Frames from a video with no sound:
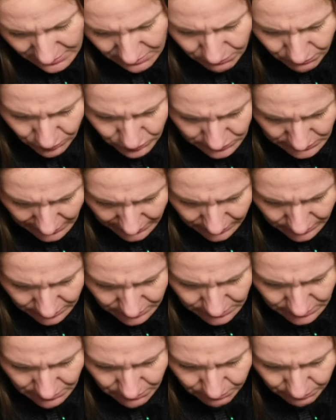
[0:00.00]
Most likely
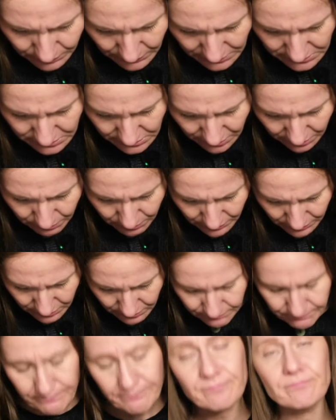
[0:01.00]
it's some plastic,
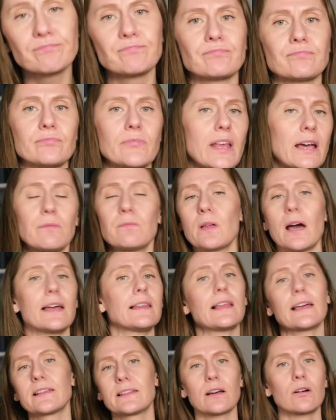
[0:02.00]
but yeah, I
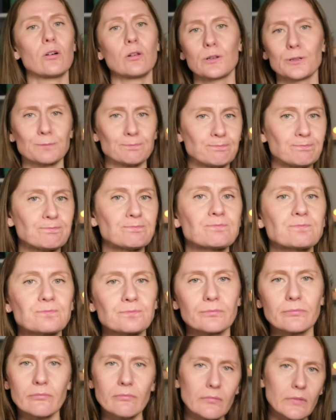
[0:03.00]
like the color.
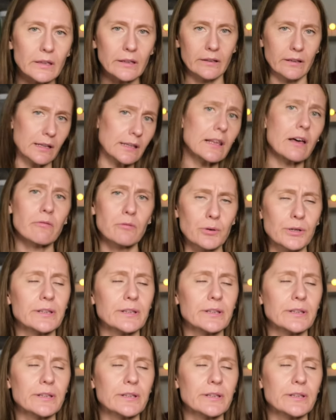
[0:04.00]
I love green